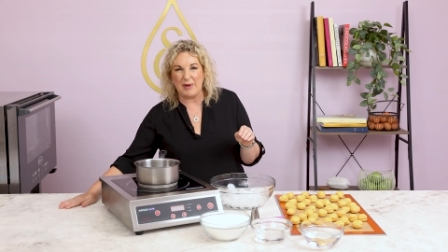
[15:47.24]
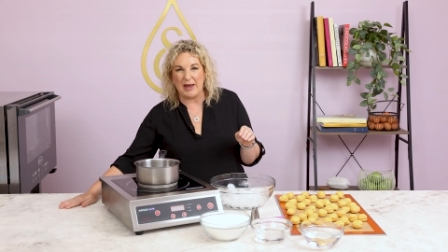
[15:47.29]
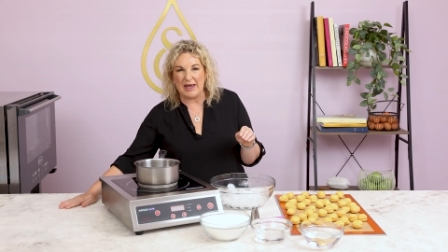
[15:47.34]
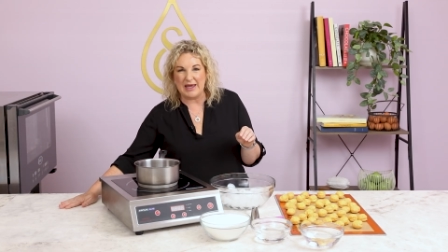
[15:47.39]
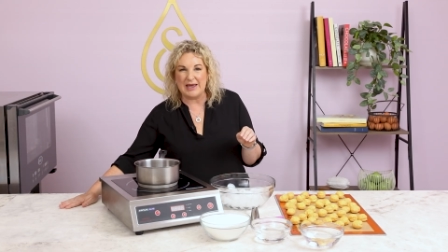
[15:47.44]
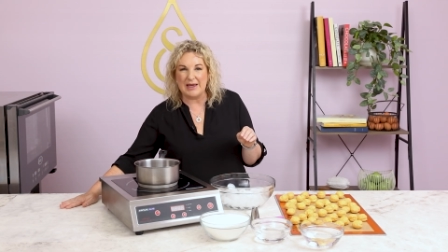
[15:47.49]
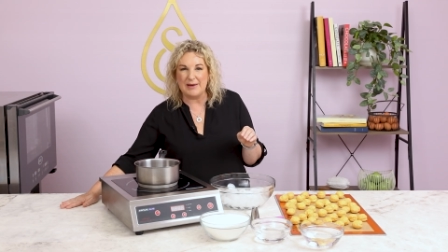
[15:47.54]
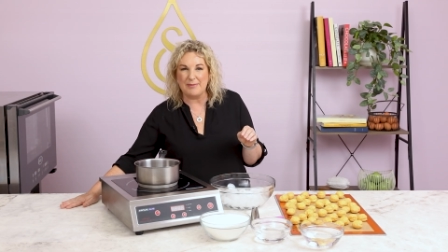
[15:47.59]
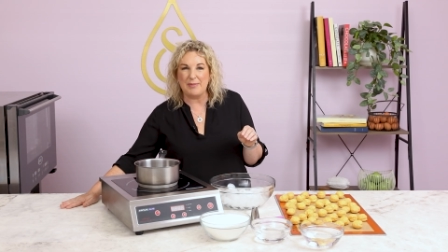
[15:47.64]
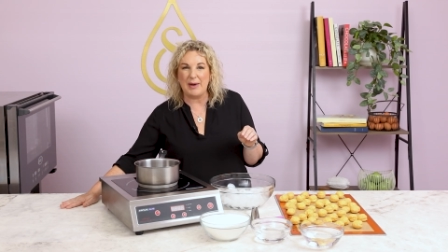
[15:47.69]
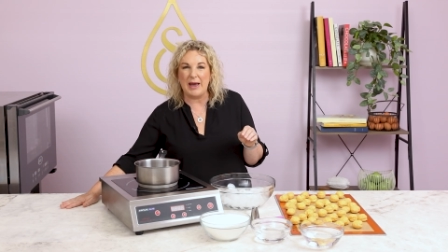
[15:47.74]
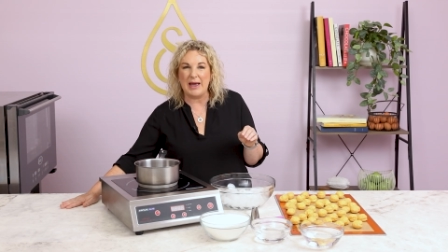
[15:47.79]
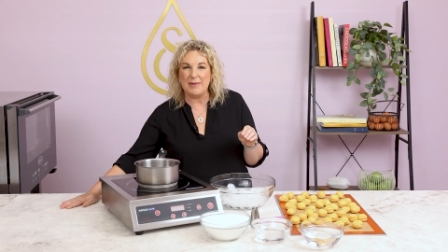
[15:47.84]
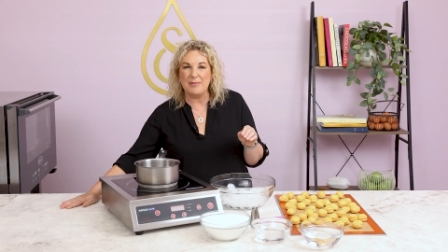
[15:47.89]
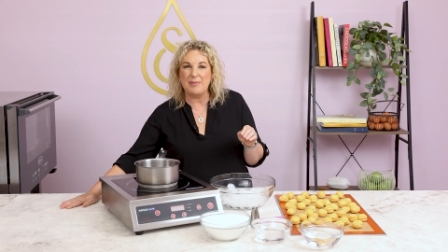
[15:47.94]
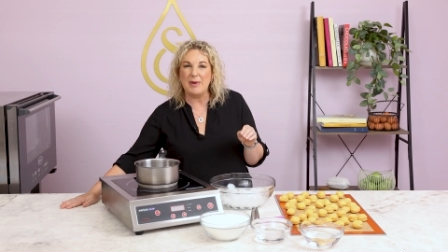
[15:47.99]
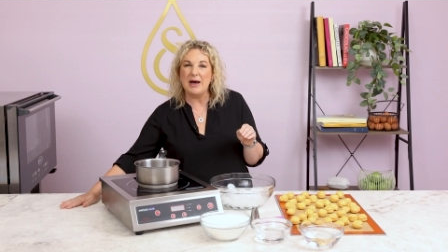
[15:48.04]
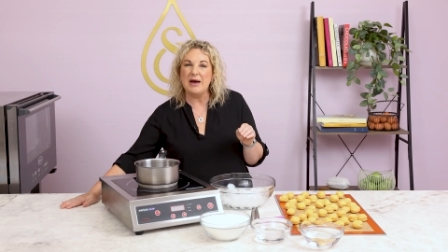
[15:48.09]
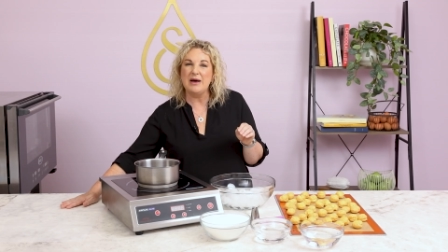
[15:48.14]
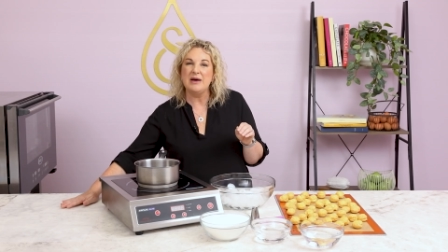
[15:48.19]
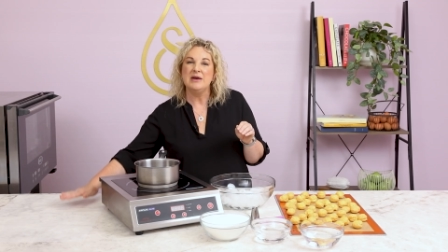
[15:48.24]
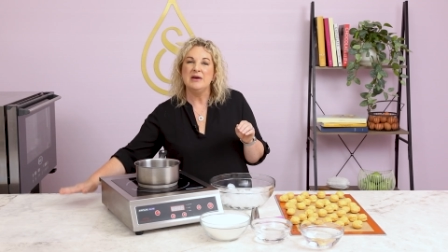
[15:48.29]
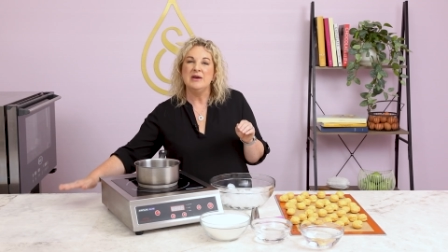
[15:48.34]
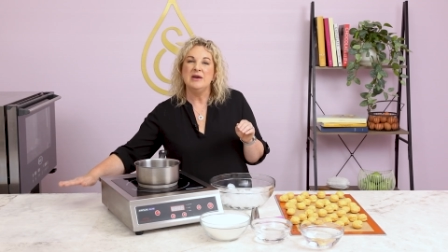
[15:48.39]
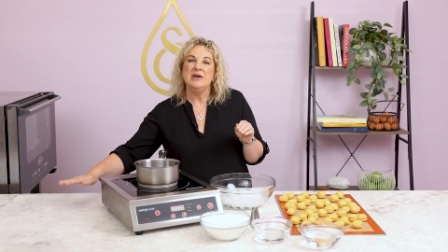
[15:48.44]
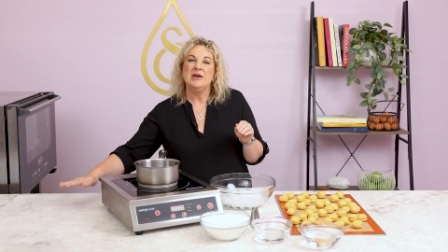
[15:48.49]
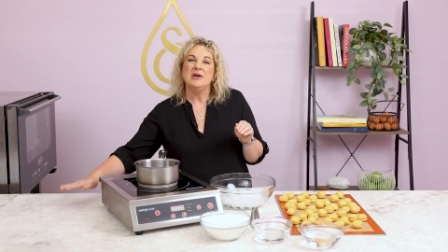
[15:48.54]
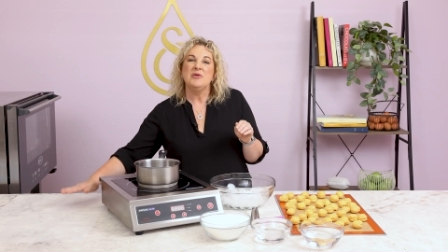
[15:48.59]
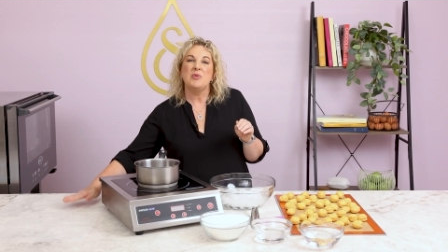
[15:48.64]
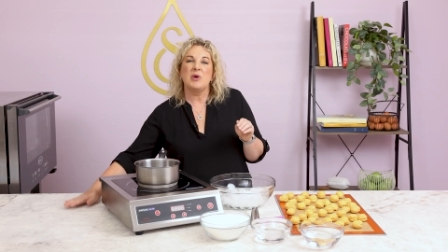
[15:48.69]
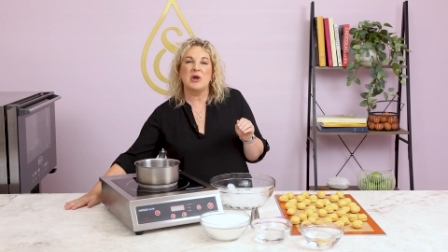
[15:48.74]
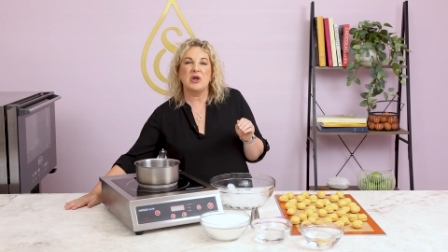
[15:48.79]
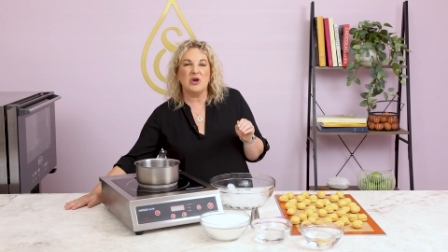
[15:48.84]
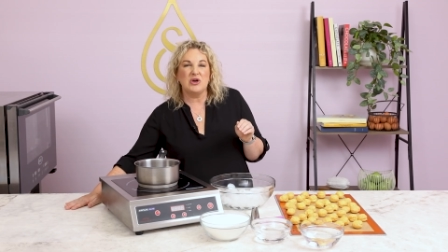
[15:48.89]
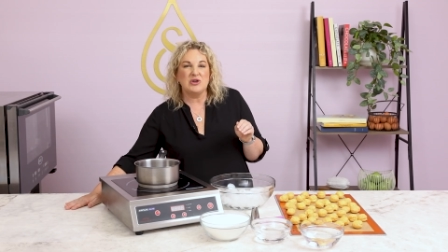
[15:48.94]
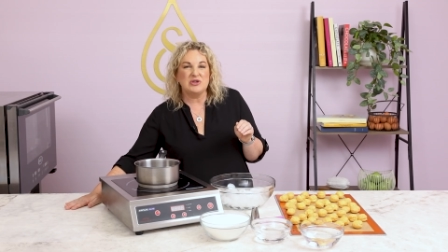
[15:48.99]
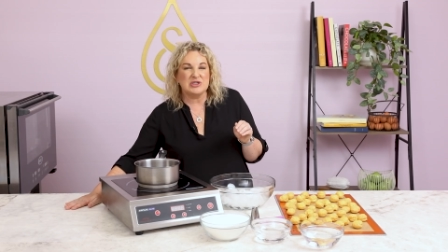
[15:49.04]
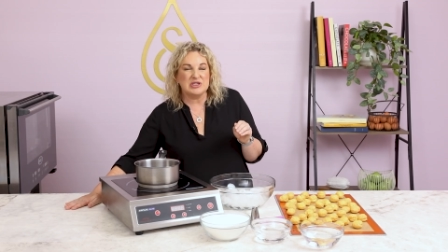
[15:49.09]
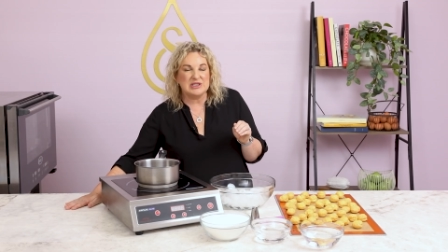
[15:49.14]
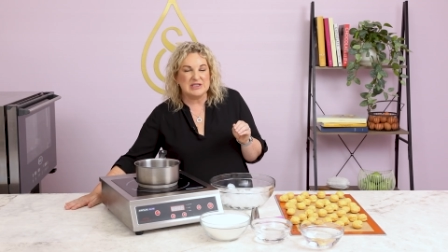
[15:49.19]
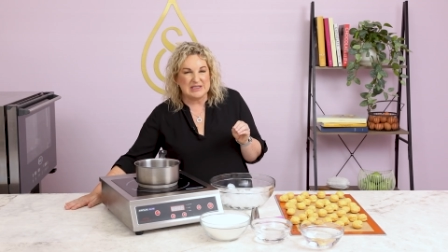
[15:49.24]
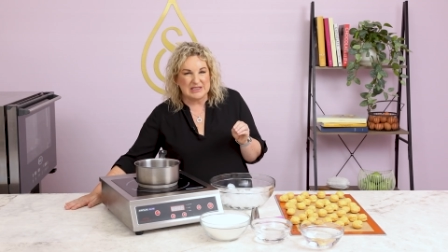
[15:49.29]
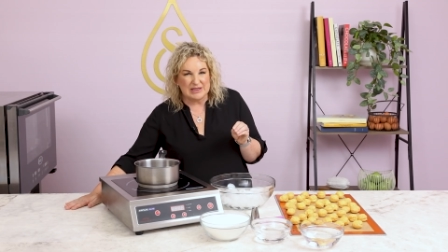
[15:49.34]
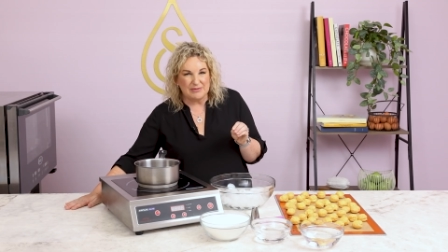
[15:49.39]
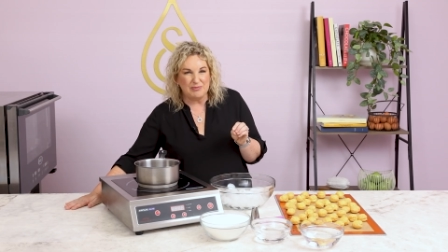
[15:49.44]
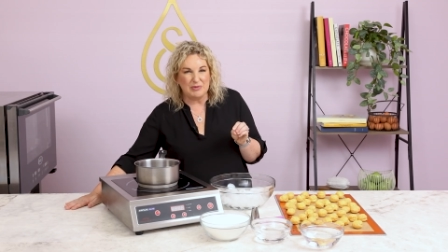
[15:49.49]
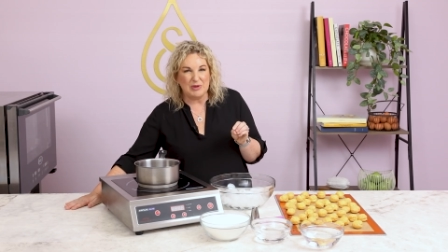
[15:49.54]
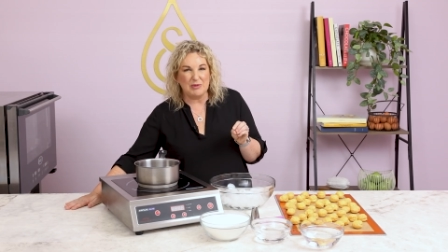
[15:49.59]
baking paper. We're going to dip